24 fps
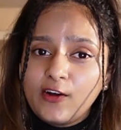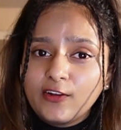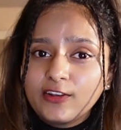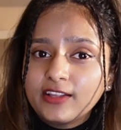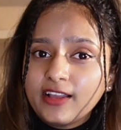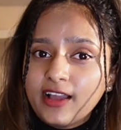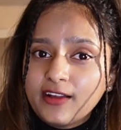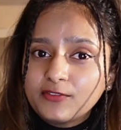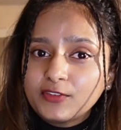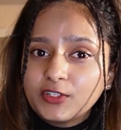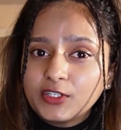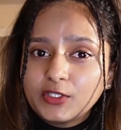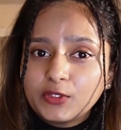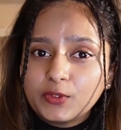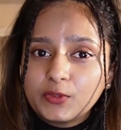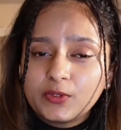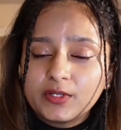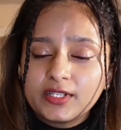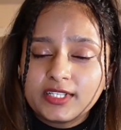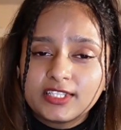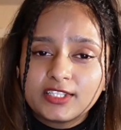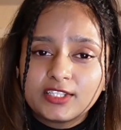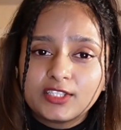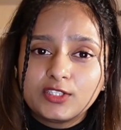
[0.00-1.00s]
all you have to
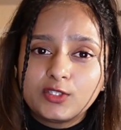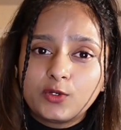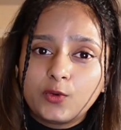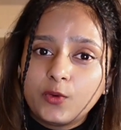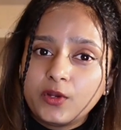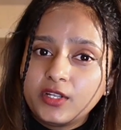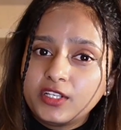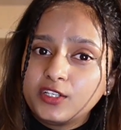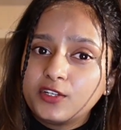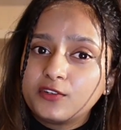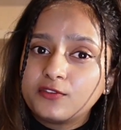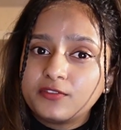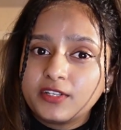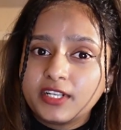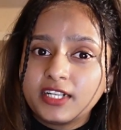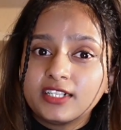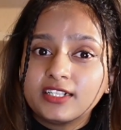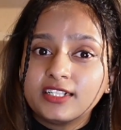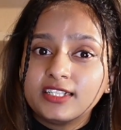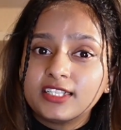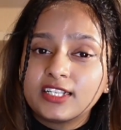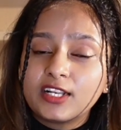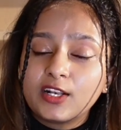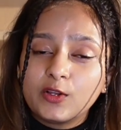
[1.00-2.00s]
do is throw in your
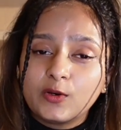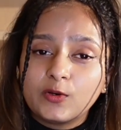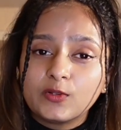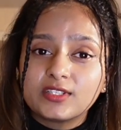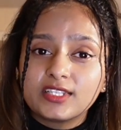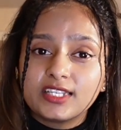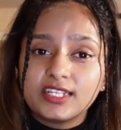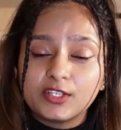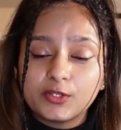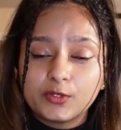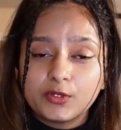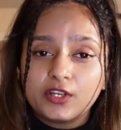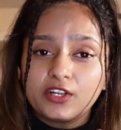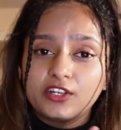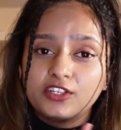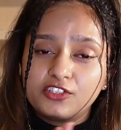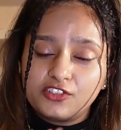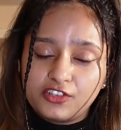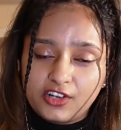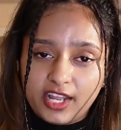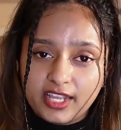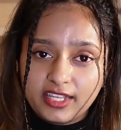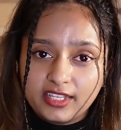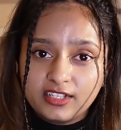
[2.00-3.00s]
wrinkled clothes into
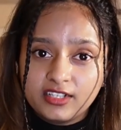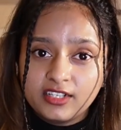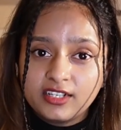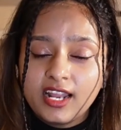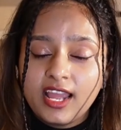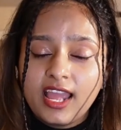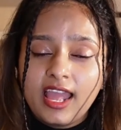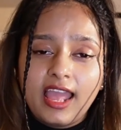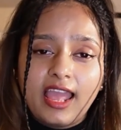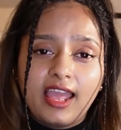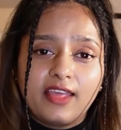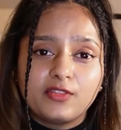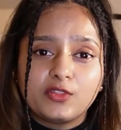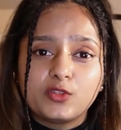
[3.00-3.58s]
your dryer